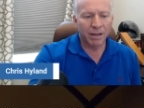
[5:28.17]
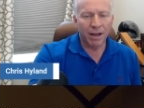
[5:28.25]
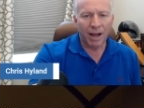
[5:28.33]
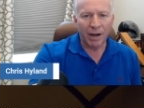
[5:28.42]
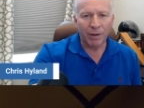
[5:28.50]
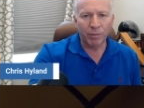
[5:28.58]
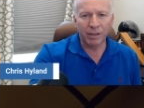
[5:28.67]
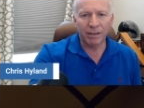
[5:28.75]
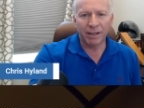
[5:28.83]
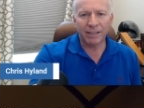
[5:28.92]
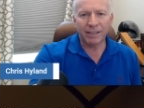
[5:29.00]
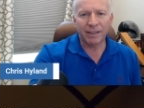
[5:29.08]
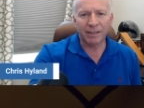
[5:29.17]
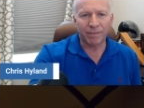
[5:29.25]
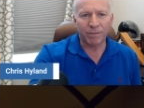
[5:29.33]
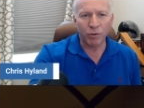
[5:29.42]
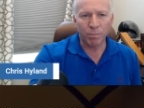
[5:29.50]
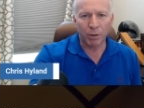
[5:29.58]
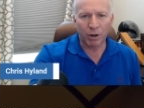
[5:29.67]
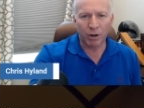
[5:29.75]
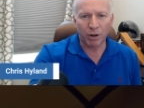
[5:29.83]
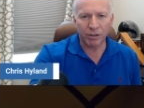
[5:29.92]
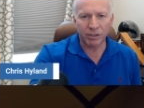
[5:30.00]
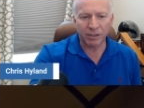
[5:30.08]
I really liked in the few
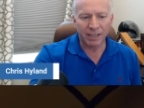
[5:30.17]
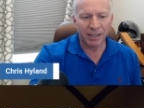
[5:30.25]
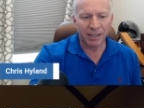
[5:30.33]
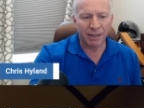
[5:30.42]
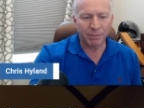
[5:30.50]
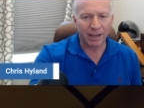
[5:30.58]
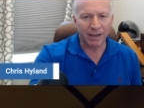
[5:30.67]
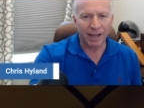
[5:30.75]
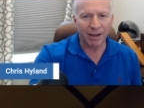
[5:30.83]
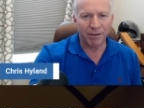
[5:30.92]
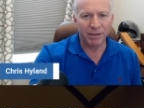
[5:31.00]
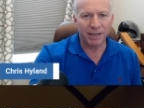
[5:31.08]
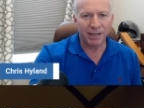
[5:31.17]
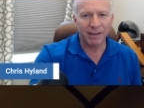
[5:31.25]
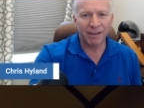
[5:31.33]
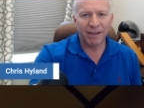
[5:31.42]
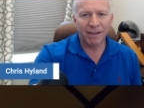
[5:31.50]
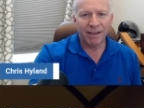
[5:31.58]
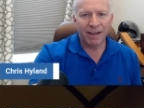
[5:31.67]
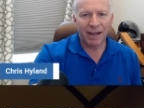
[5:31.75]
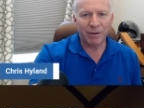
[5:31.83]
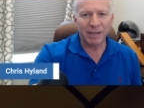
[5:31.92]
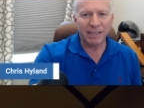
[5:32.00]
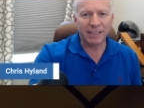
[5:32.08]
bars leading up to that how he how
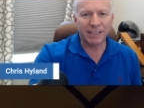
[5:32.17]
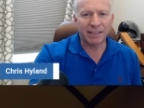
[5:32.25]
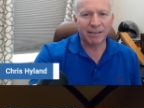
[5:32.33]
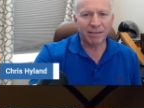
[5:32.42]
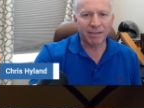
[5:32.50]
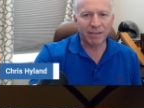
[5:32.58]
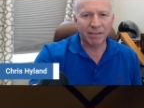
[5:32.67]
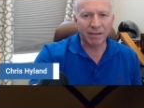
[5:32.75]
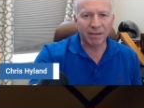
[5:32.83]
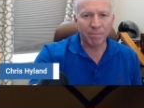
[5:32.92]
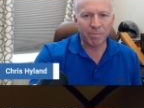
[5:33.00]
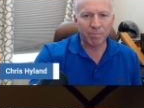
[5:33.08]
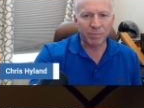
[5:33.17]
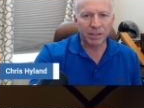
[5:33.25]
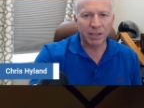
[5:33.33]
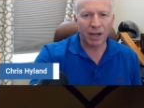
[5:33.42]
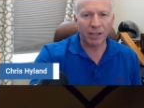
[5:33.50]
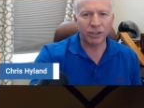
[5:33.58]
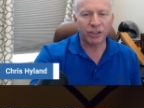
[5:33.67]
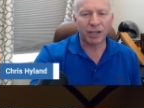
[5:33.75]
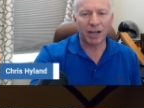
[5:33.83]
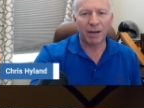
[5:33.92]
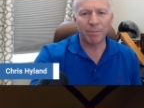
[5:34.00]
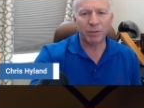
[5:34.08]
he touched
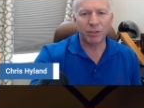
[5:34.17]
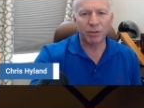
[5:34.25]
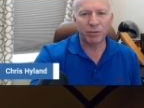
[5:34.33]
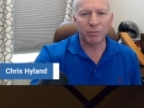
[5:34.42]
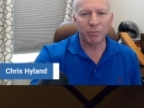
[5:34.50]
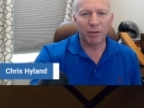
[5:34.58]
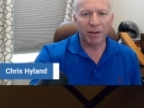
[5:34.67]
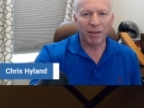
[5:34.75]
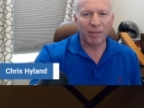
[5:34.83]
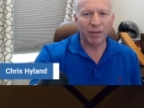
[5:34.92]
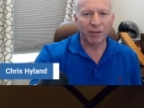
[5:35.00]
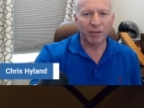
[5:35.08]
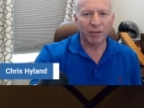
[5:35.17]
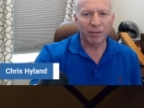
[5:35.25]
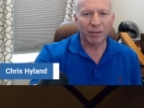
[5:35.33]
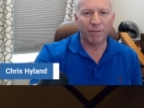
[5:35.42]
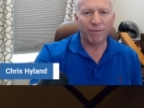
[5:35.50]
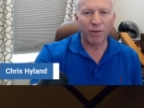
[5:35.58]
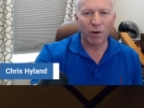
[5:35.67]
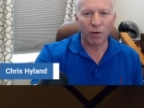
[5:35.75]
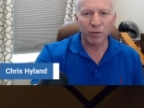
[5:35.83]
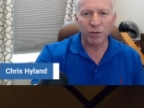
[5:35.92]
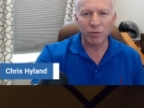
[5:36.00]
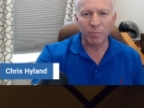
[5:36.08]
up to the the
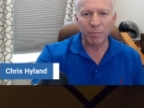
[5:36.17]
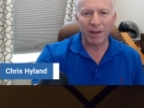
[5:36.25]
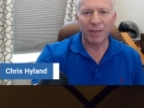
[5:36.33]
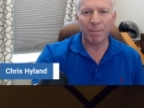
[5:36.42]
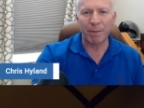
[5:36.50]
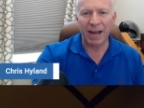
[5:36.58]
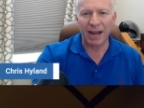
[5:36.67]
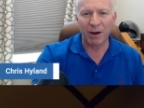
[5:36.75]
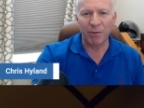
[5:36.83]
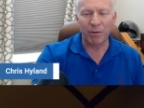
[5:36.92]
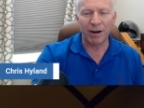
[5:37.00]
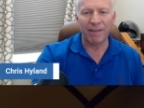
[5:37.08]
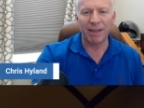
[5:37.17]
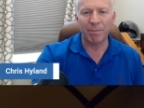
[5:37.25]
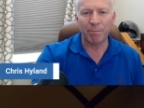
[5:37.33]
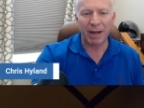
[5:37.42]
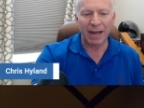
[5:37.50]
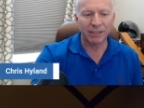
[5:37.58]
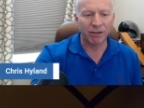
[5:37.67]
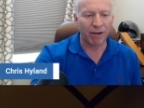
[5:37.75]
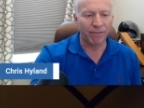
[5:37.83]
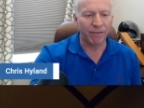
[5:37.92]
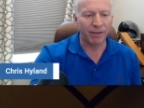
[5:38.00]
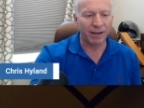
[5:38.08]
volume and the power and then backed off
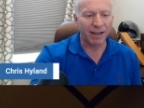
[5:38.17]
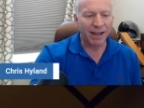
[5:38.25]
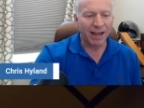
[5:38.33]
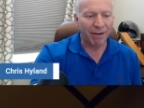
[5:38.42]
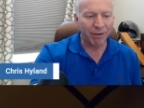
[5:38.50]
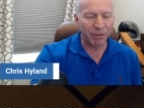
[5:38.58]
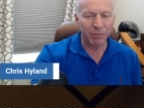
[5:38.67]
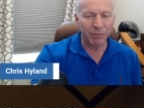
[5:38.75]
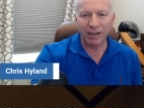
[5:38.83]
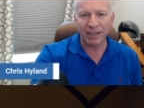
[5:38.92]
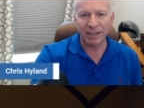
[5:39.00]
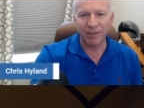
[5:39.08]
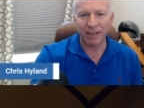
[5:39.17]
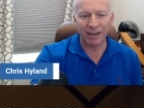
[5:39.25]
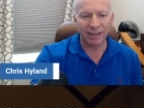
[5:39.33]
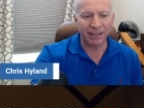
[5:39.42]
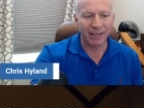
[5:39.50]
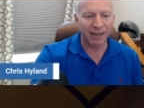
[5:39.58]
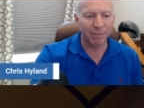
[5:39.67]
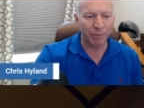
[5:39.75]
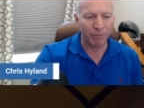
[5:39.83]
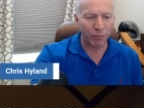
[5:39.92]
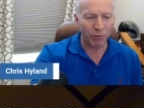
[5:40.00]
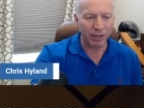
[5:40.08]
of it. I'm going to rewind and hear that again
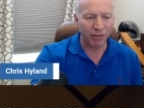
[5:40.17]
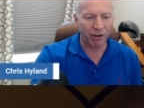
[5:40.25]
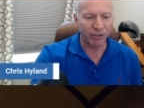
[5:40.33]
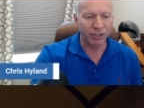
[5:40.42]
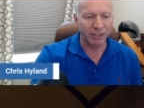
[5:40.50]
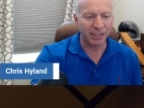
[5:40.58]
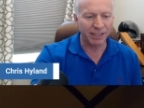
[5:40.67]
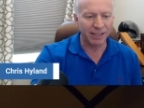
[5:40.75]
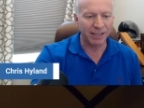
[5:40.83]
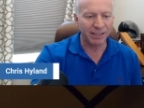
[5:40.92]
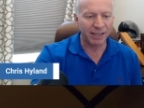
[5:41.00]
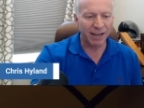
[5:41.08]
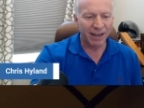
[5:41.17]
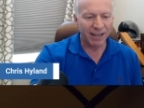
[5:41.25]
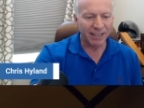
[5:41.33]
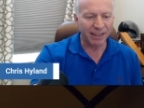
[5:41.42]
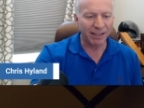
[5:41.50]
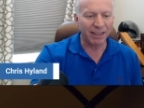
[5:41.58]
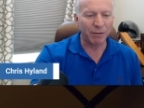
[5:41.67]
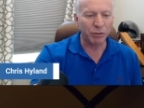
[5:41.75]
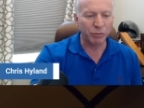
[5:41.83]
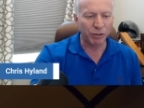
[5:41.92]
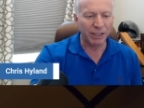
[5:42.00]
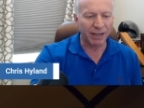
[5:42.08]
before he launches into this, because I thought that was
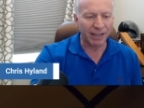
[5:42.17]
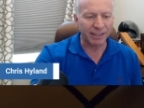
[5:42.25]
really nice.